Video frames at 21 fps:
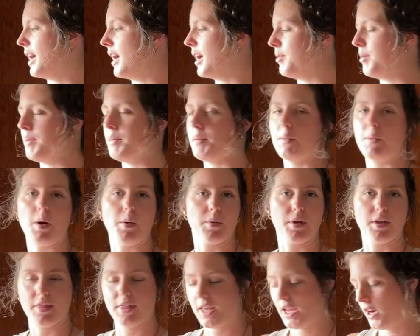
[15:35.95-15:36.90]
maybe while
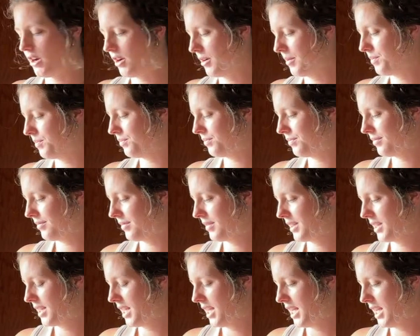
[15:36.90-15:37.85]
we're there,
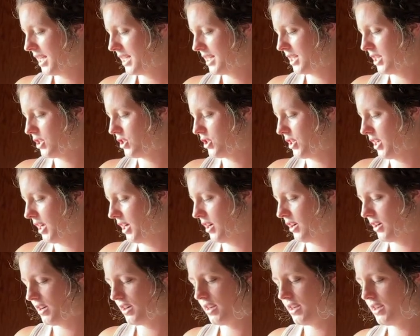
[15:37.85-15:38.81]
to
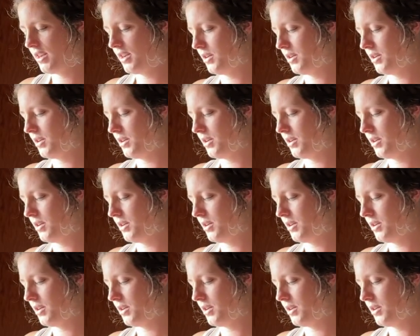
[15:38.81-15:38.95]
share.